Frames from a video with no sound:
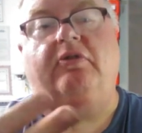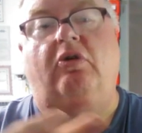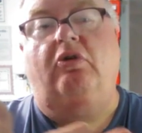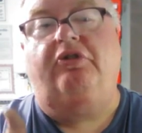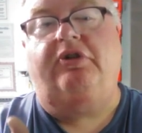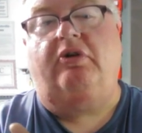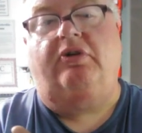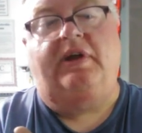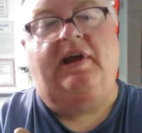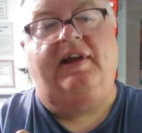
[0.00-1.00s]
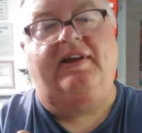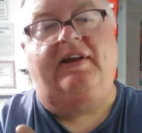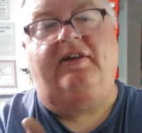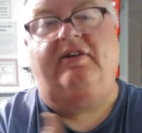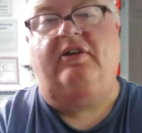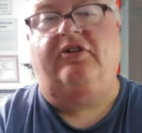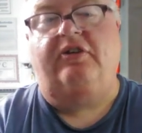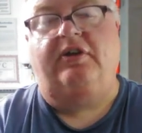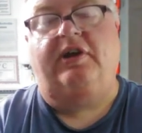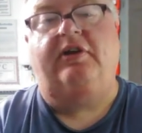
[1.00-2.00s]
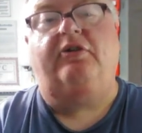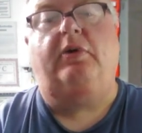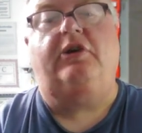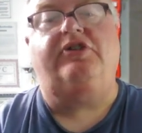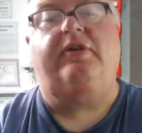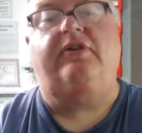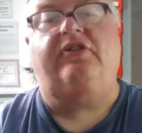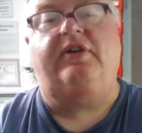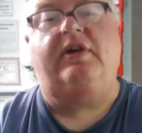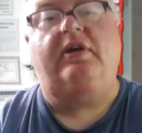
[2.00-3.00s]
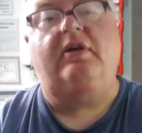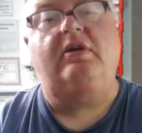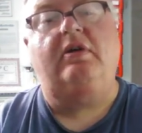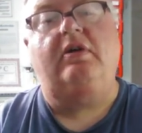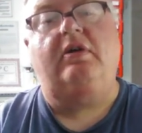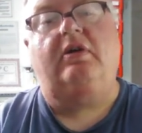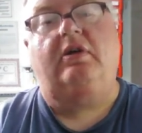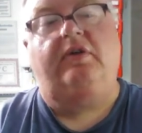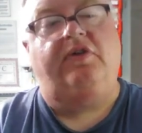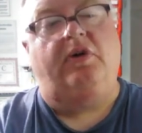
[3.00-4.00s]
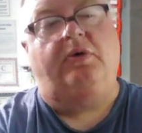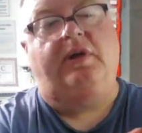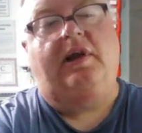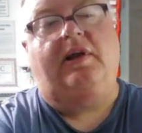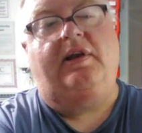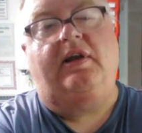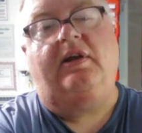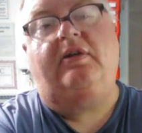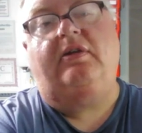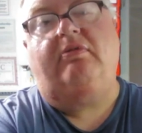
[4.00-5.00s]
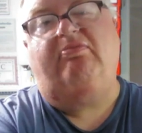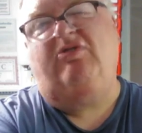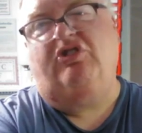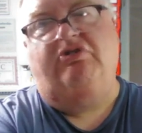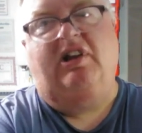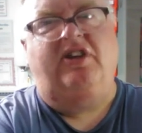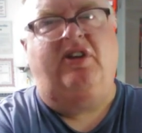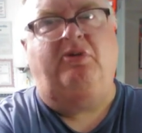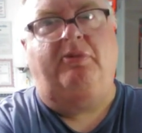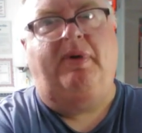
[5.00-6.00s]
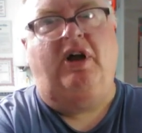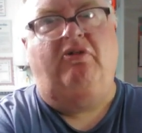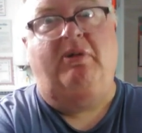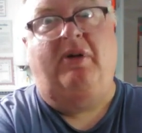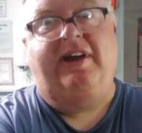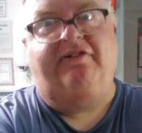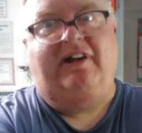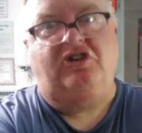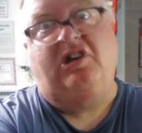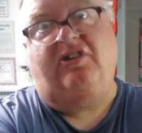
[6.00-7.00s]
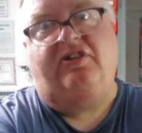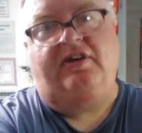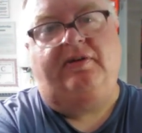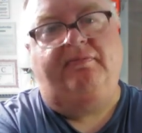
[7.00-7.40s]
also got the LEDs in circuit as well, as you can see. If you don't want the LEDs, you shouldn't really do this with the power on, it may crash, let's see.